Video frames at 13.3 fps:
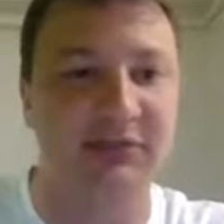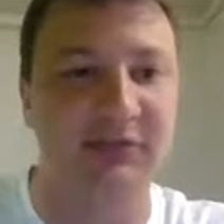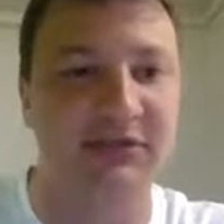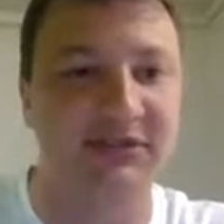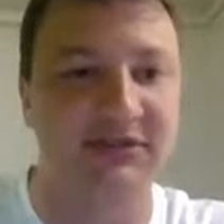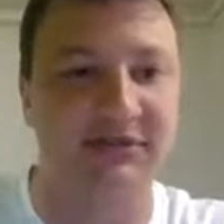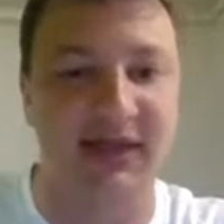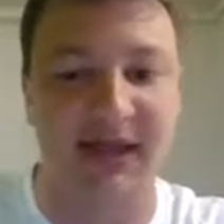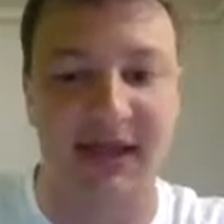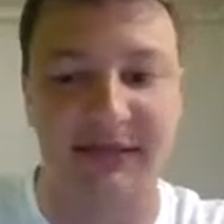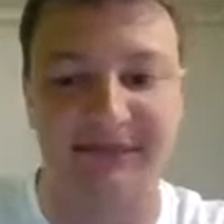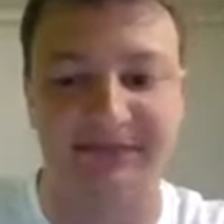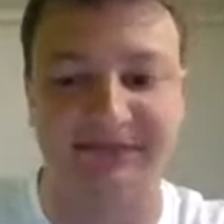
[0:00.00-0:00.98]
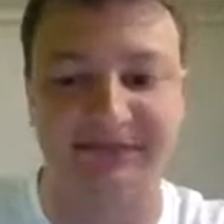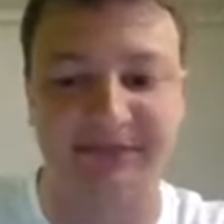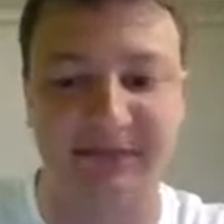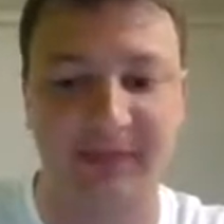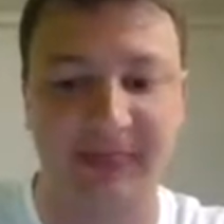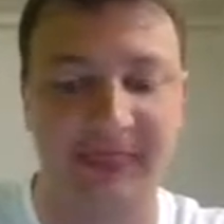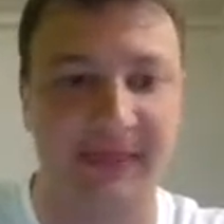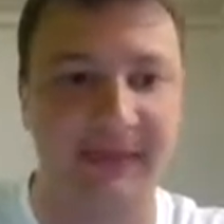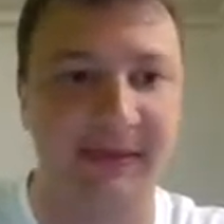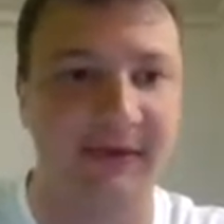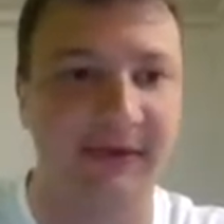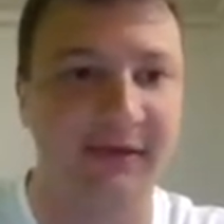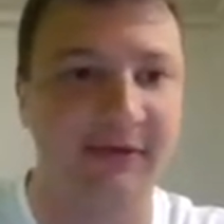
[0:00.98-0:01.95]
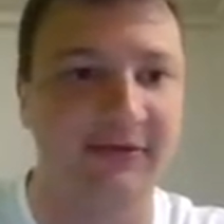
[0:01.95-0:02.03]
portion of that
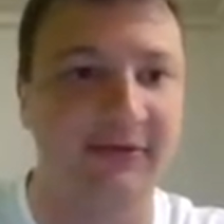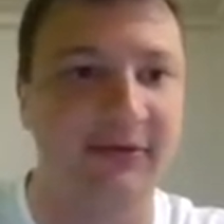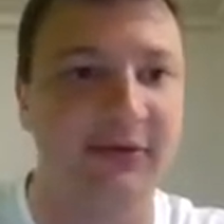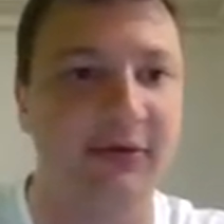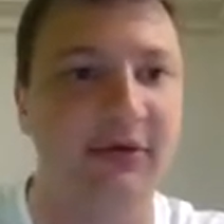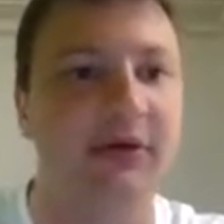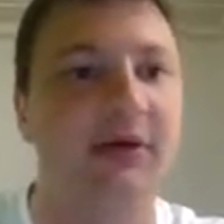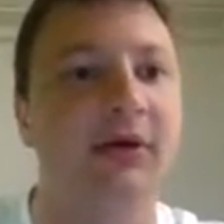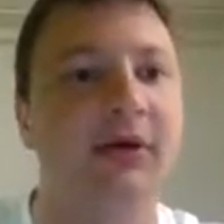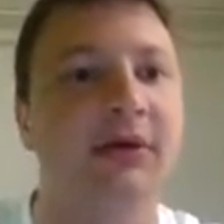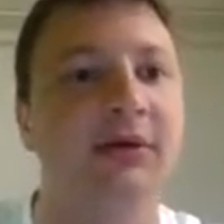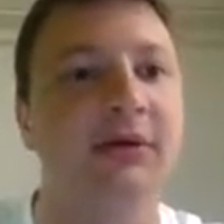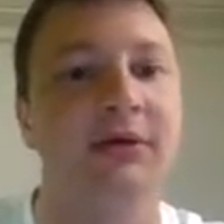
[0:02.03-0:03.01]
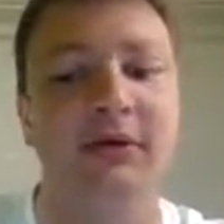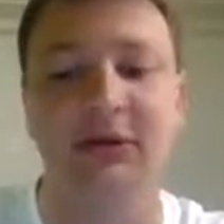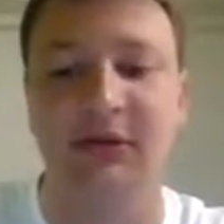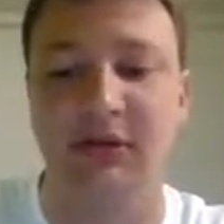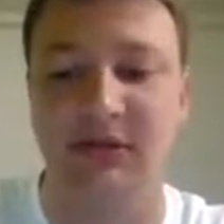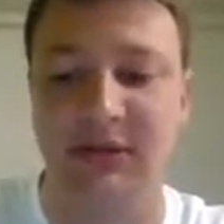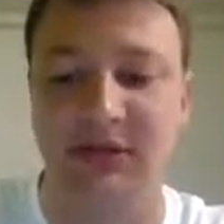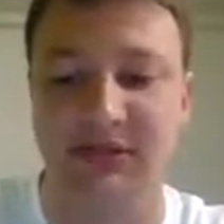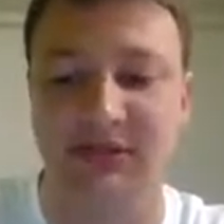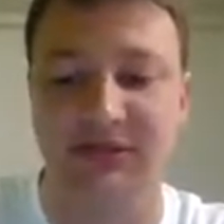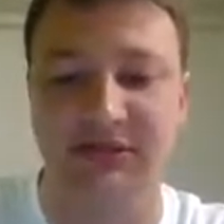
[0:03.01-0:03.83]
for our equation.